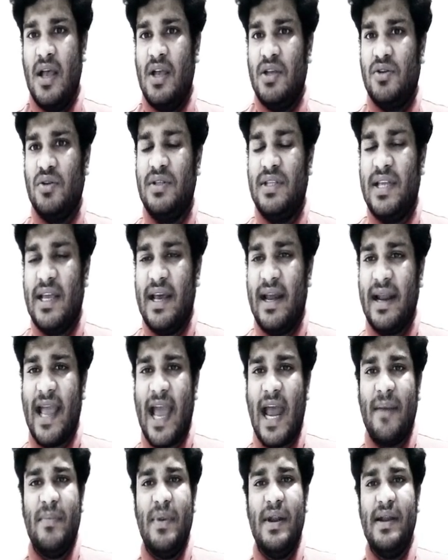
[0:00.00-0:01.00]
So there
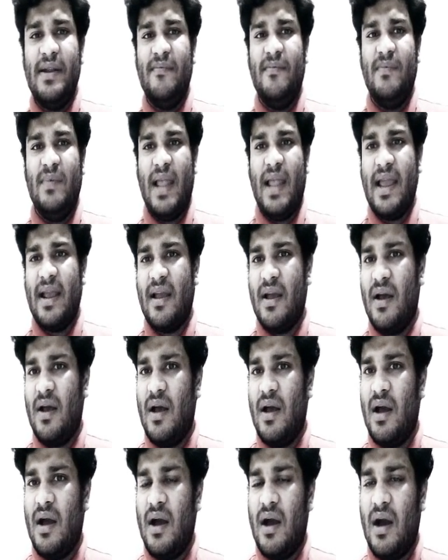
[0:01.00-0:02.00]
can be like
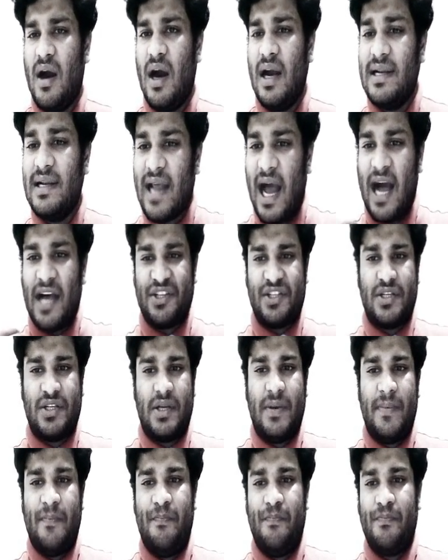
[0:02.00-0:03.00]
a
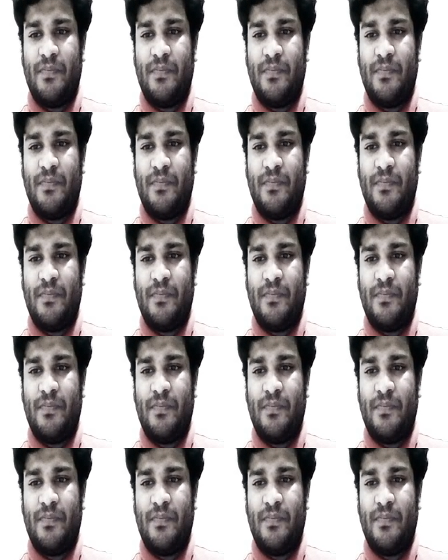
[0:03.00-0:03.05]
task.